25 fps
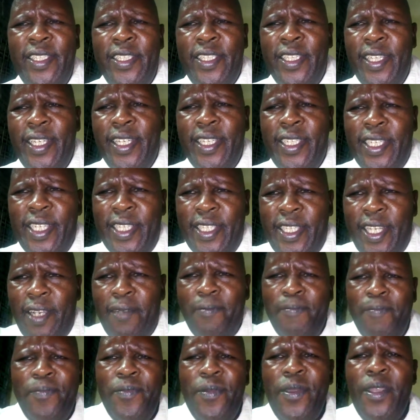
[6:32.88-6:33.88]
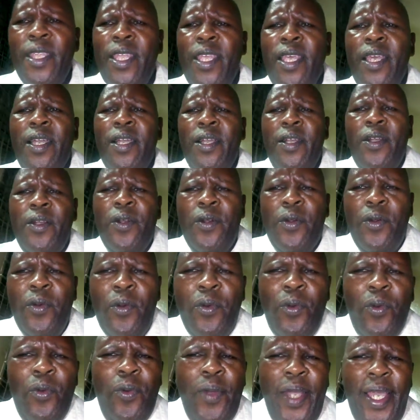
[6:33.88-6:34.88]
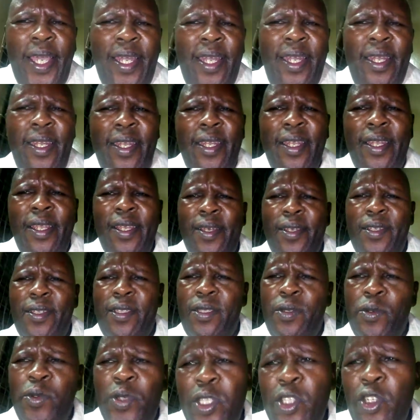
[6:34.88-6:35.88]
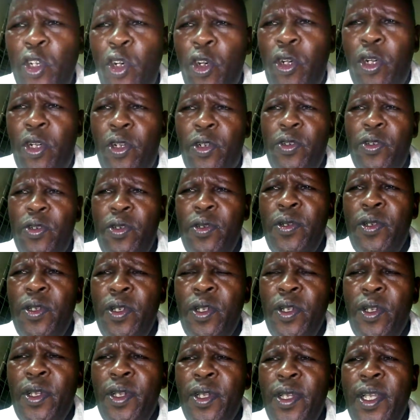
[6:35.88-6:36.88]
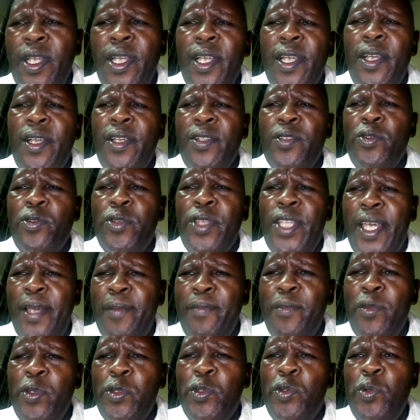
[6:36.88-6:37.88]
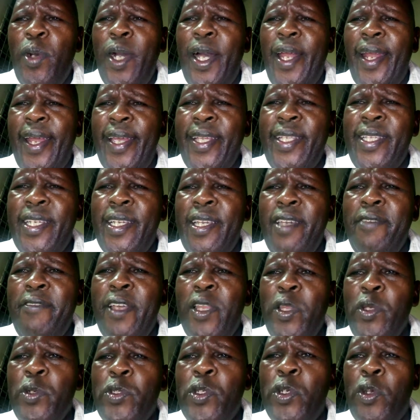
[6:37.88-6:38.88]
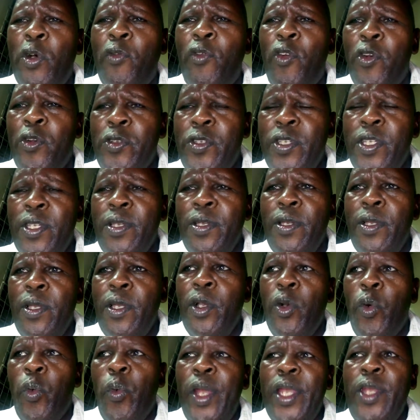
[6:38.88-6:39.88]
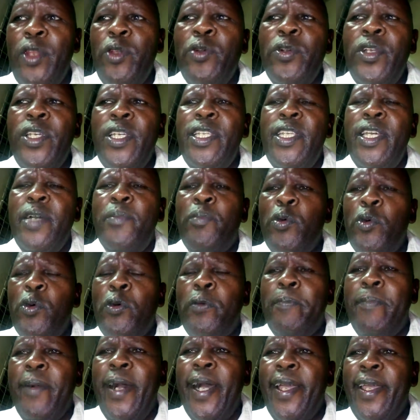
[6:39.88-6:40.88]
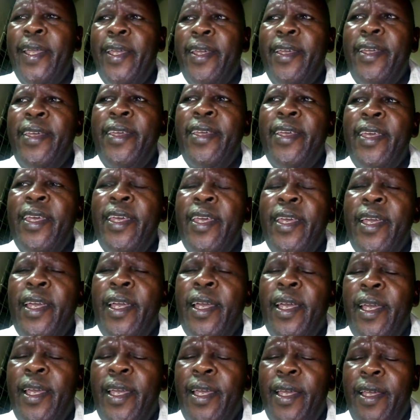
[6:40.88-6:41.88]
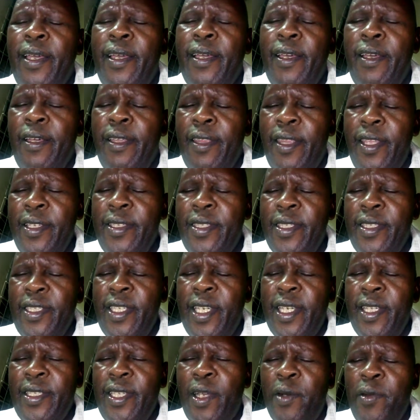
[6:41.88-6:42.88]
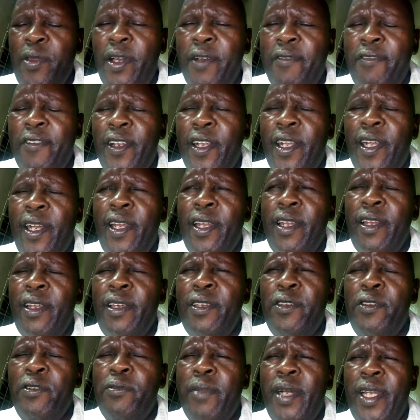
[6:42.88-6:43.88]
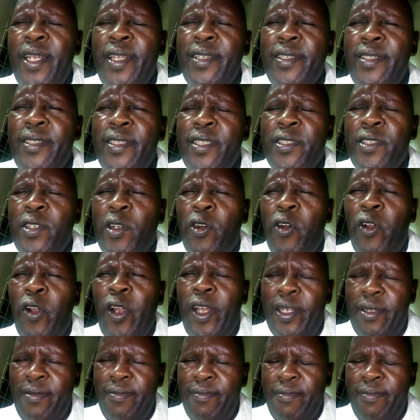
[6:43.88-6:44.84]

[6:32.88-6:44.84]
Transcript: literature, when we talk to them, those who are writing even those novels, when you read a book by this South African humanist scholar,